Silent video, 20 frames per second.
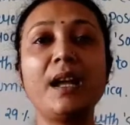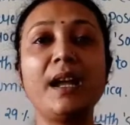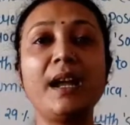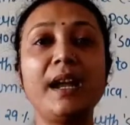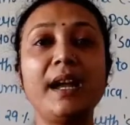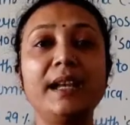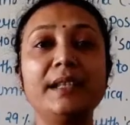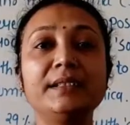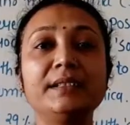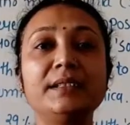
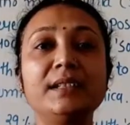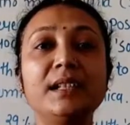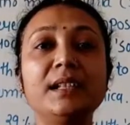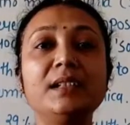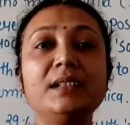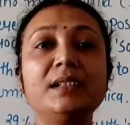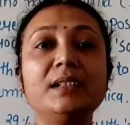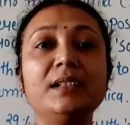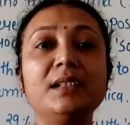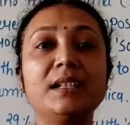and the
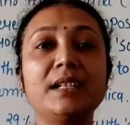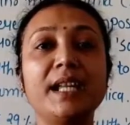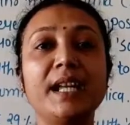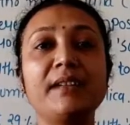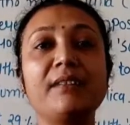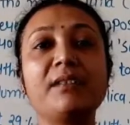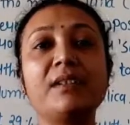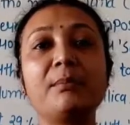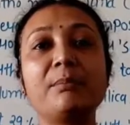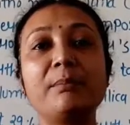
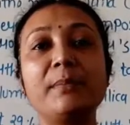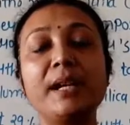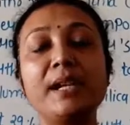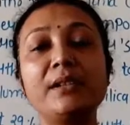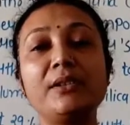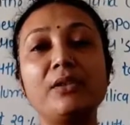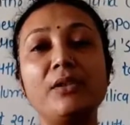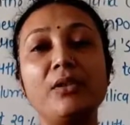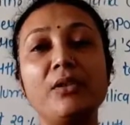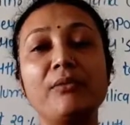development
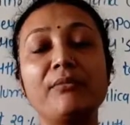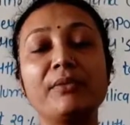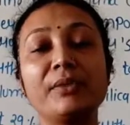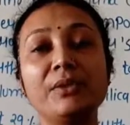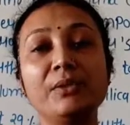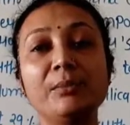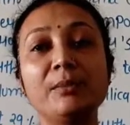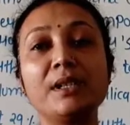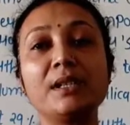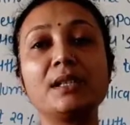of
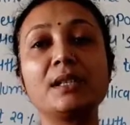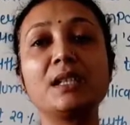human